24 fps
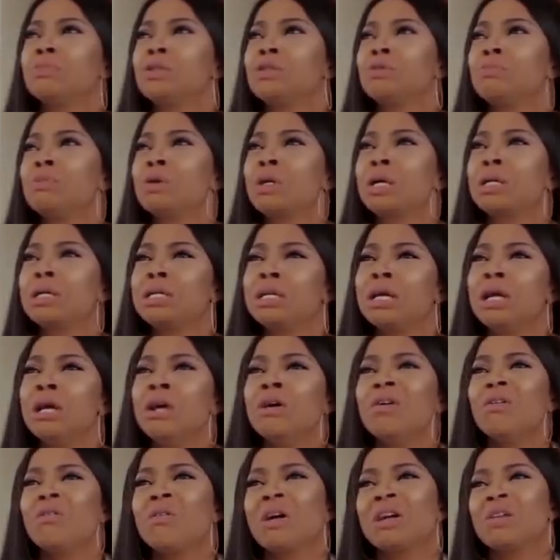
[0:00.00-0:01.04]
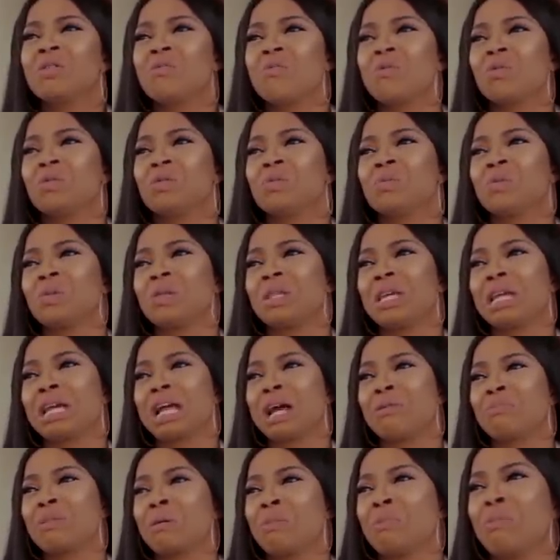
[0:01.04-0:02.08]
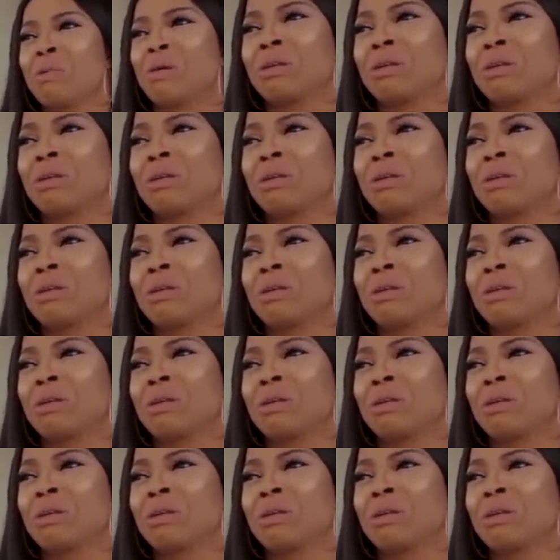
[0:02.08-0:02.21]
something to me the other day, oh, I don't want you to think I'm a